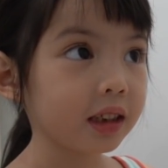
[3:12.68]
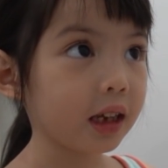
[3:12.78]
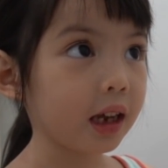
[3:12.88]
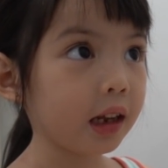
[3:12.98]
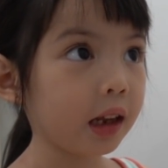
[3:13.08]

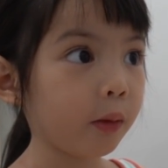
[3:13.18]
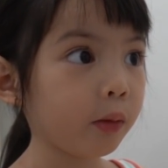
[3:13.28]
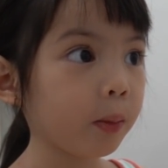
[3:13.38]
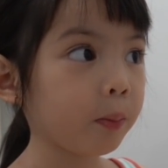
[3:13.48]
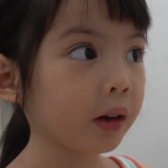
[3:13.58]
And then
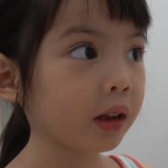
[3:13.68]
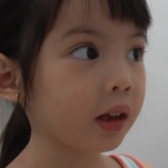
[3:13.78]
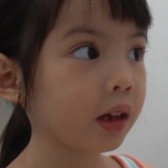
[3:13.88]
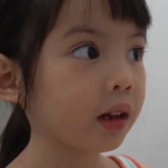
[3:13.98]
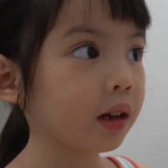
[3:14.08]
we put
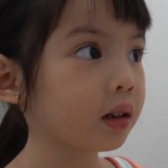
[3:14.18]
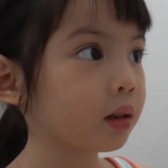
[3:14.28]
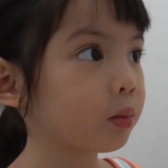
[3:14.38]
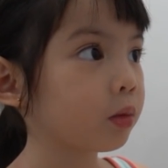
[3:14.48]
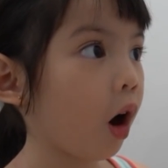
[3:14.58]
it
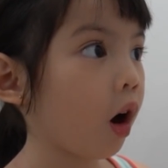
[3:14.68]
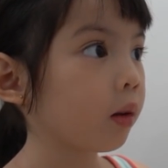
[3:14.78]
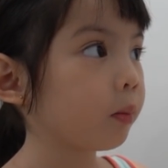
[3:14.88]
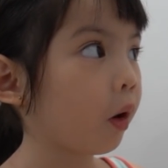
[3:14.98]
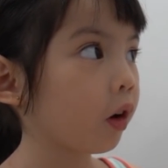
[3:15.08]

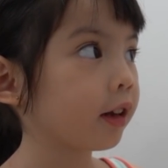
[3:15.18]
cardboard